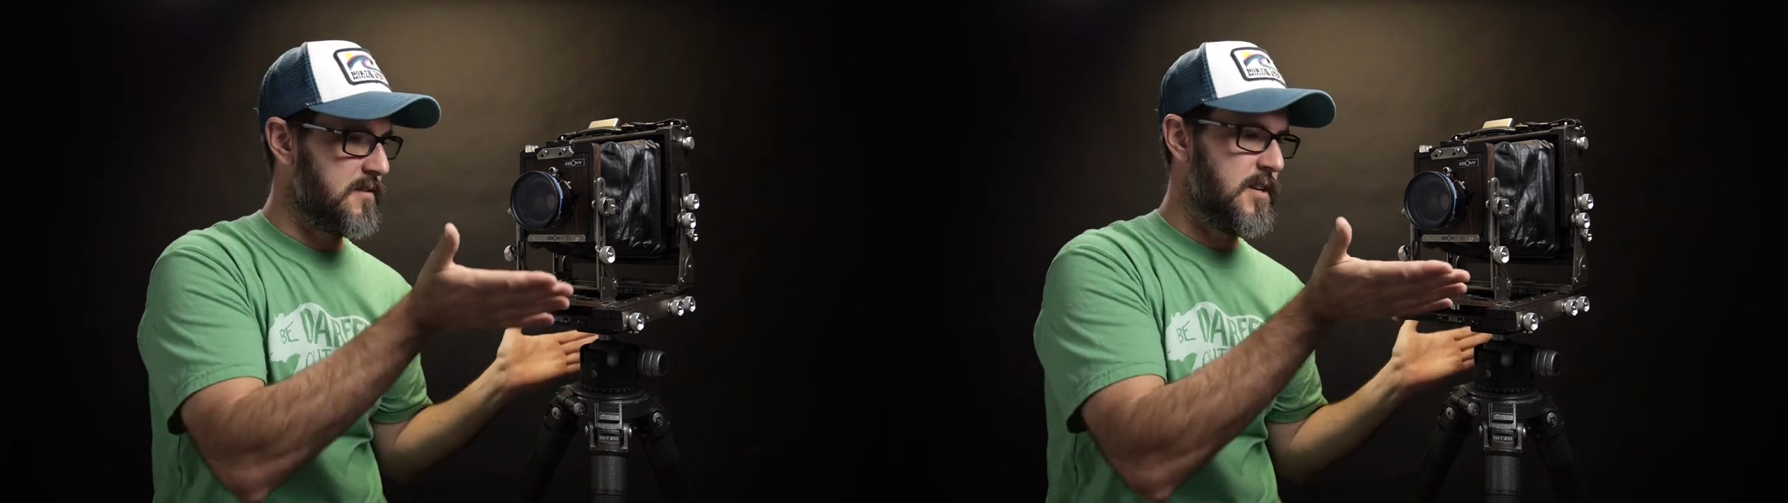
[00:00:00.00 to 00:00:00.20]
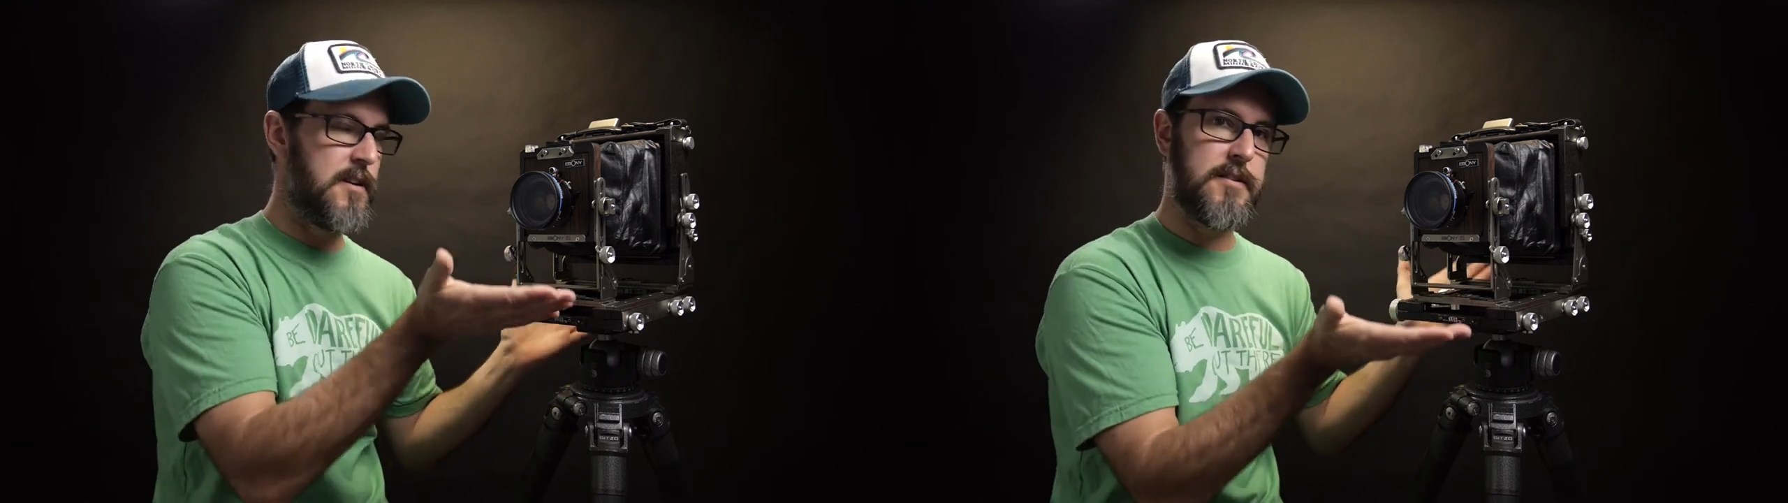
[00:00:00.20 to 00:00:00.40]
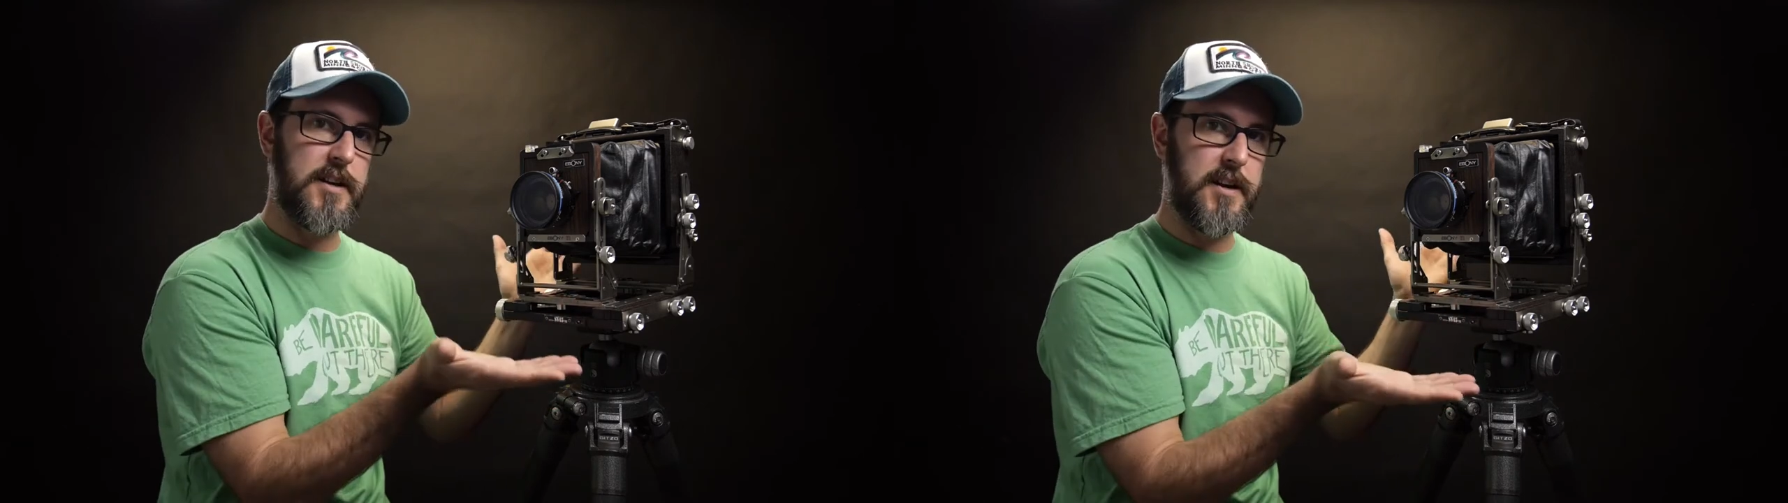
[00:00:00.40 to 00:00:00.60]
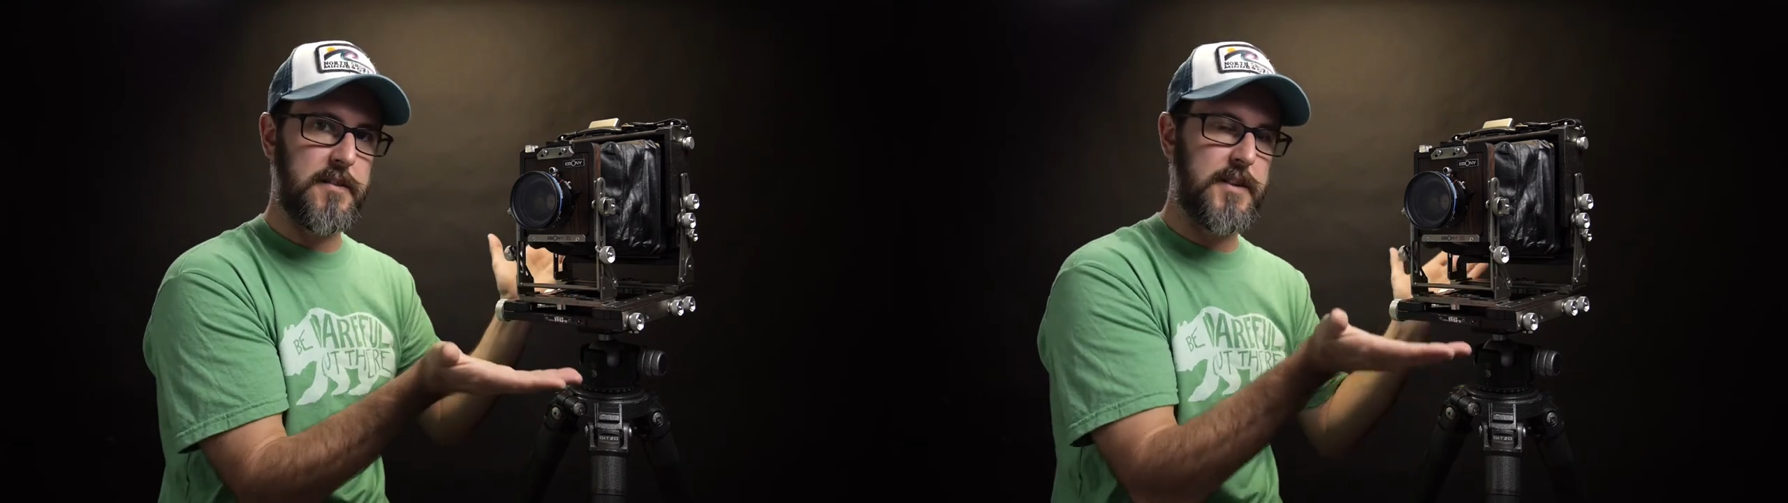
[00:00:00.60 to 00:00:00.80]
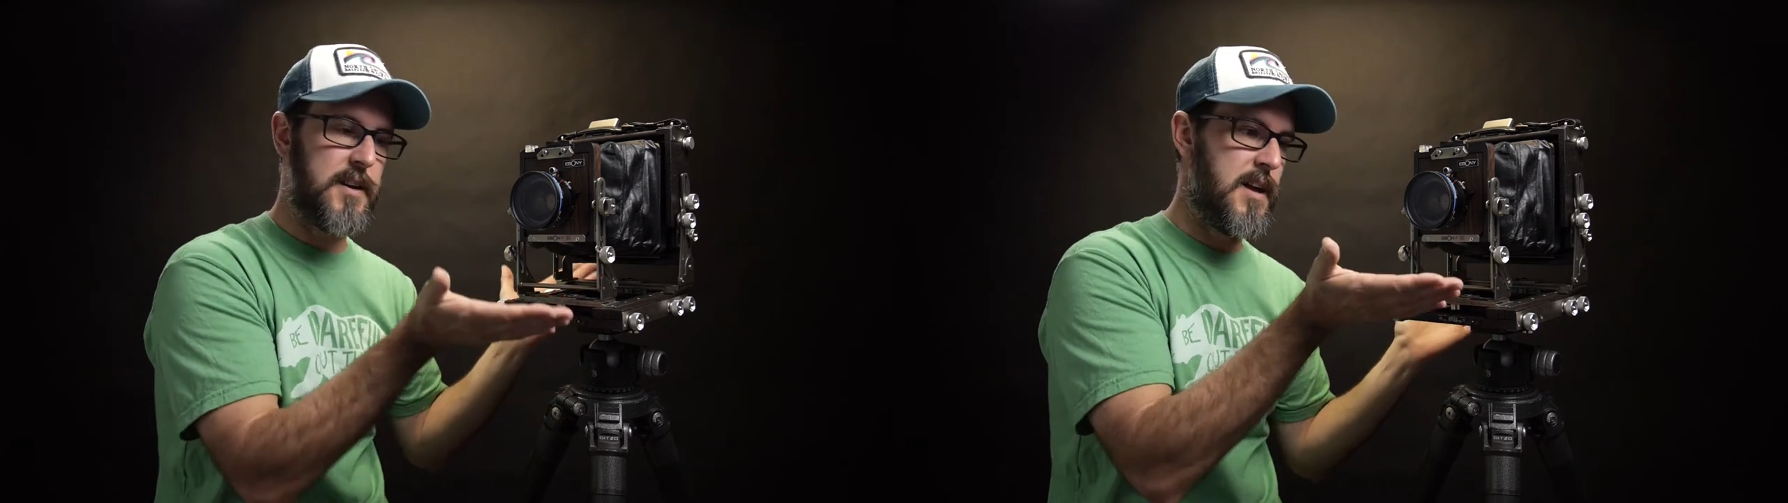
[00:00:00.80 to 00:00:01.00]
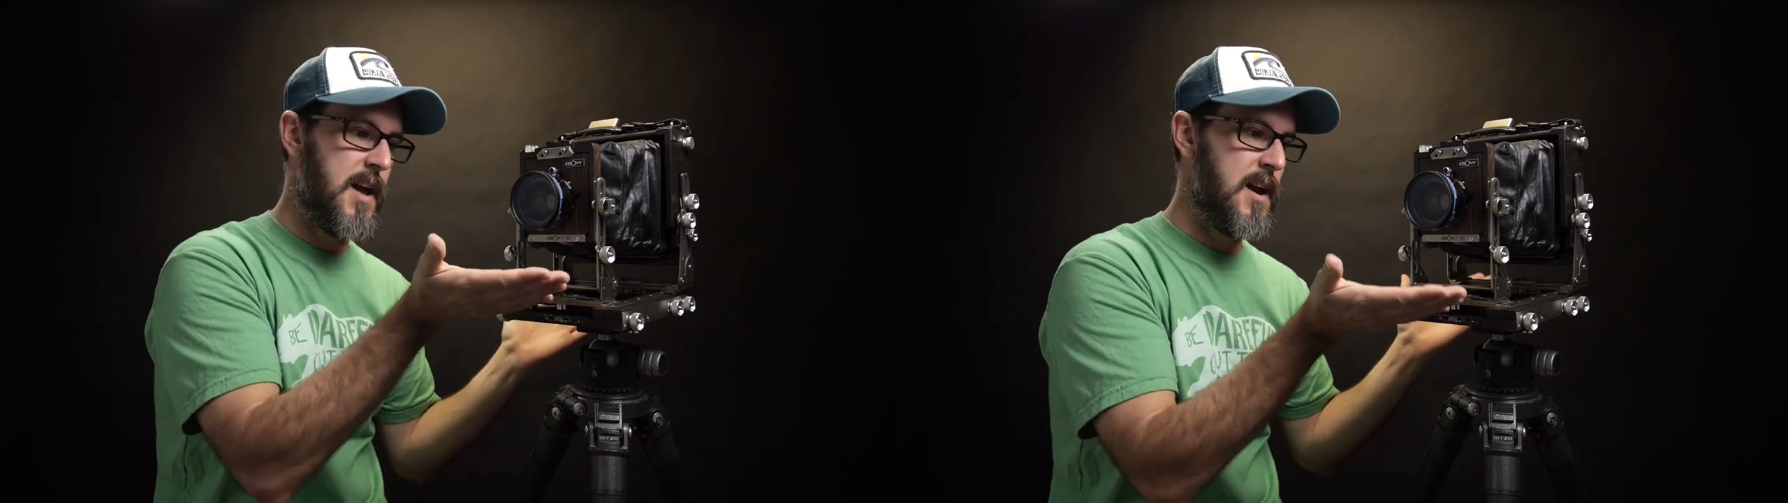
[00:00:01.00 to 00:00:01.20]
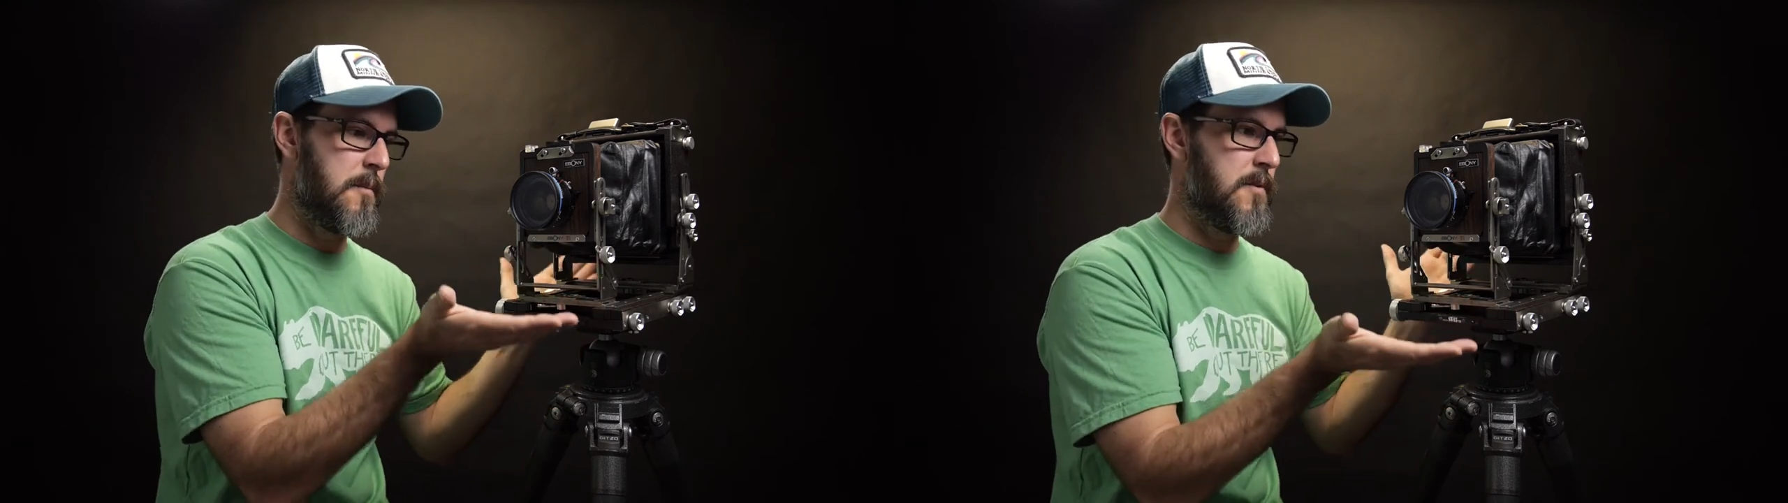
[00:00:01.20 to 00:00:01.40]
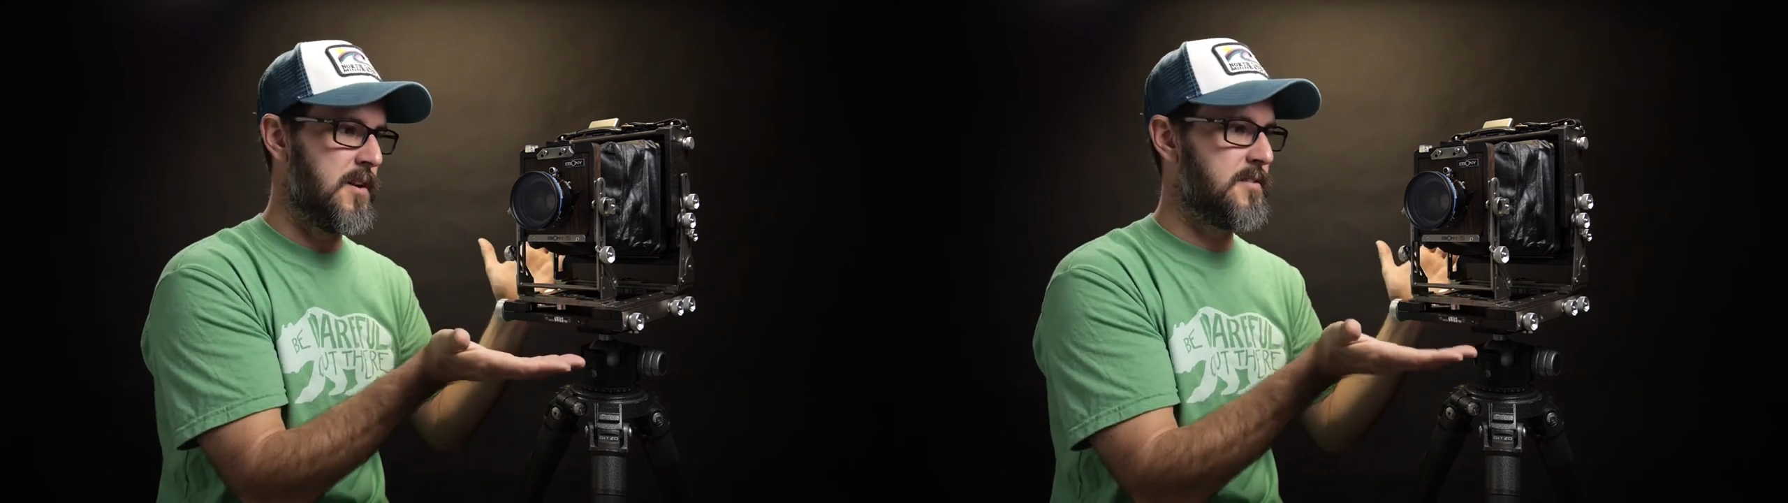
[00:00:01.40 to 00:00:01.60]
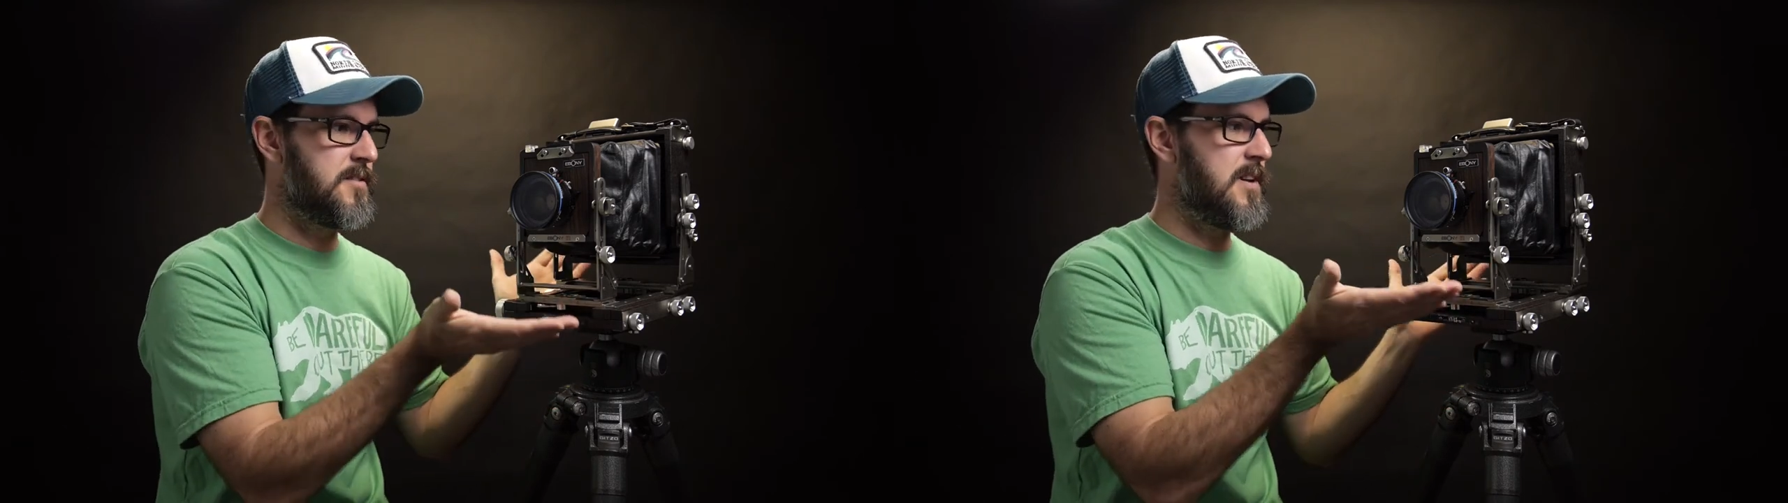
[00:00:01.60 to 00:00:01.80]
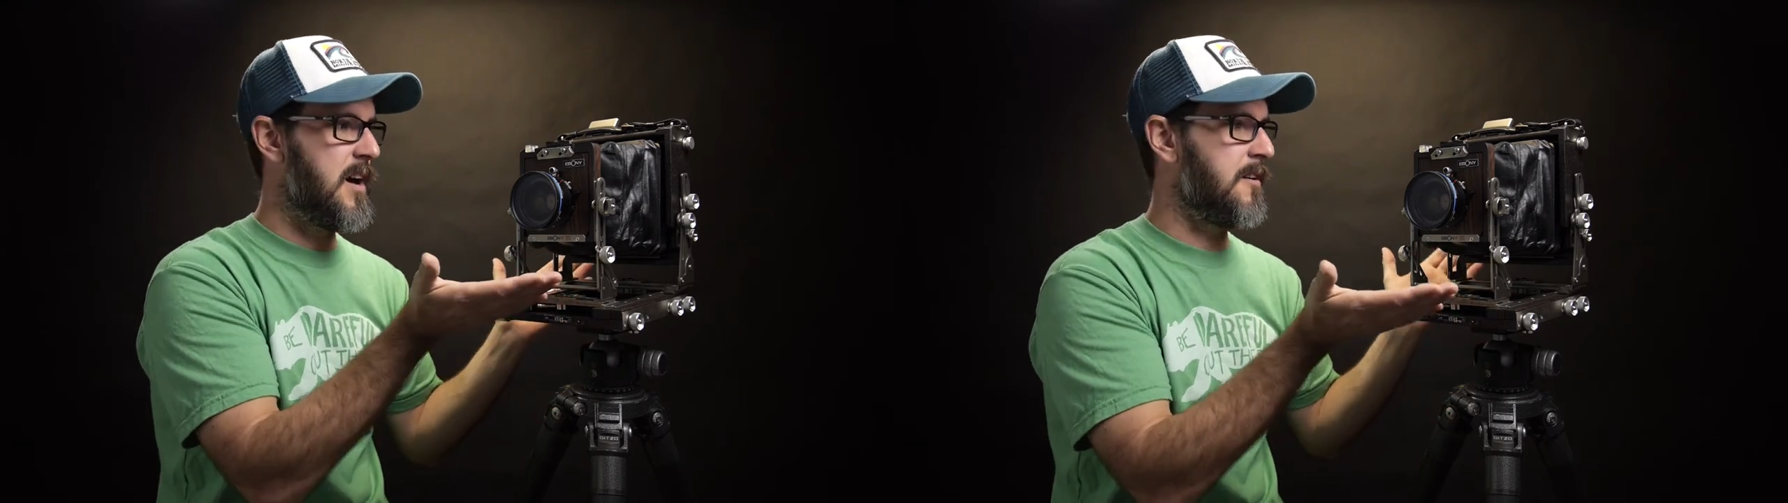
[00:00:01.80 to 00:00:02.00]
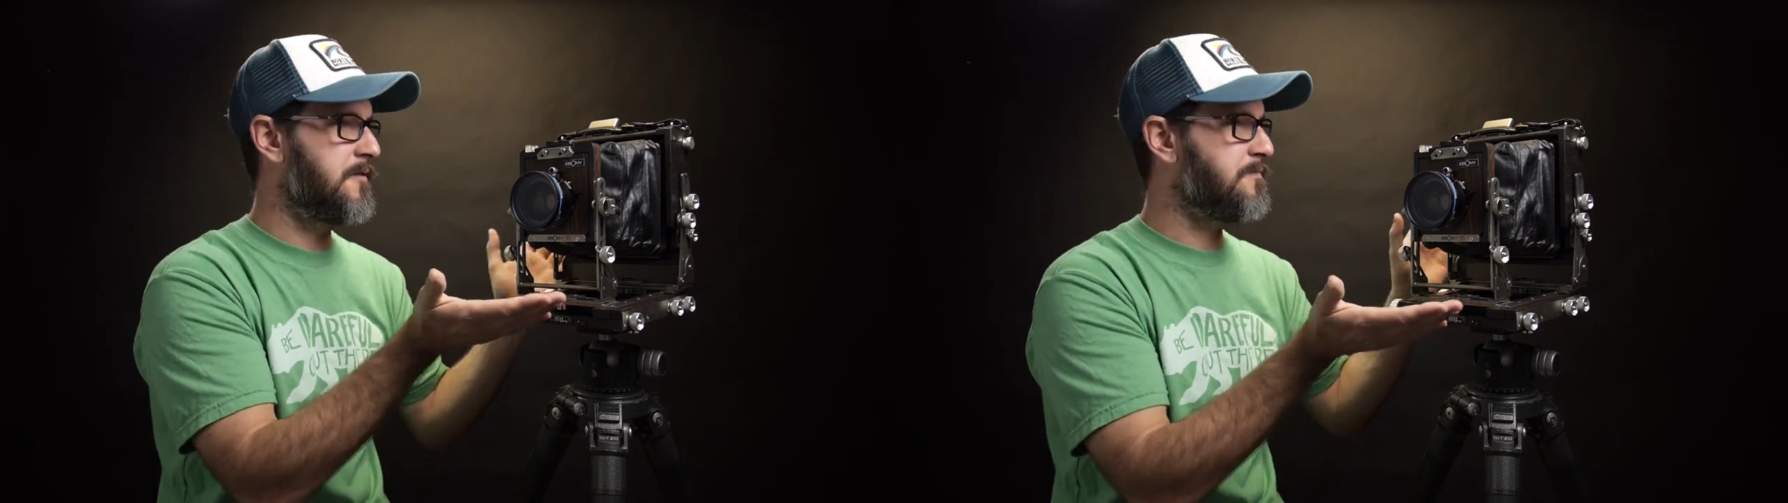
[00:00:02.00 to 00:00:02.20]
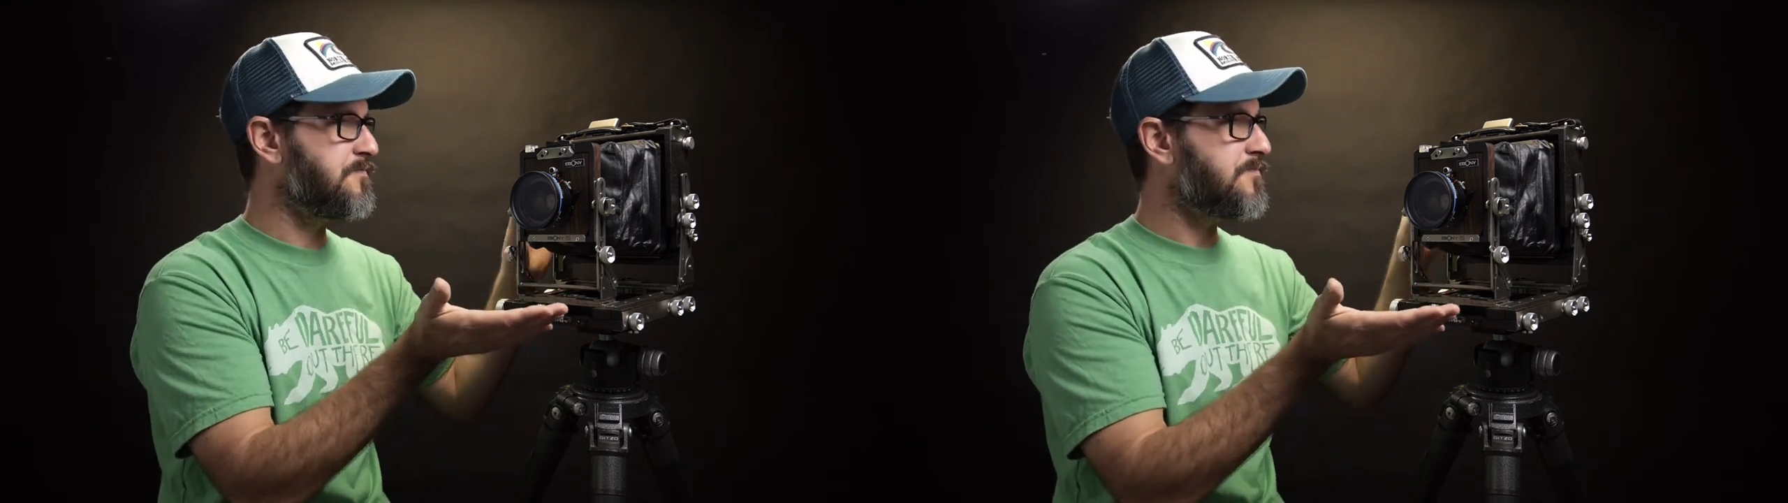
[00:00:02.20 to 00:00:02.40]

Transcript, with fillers: tilting the camera itself,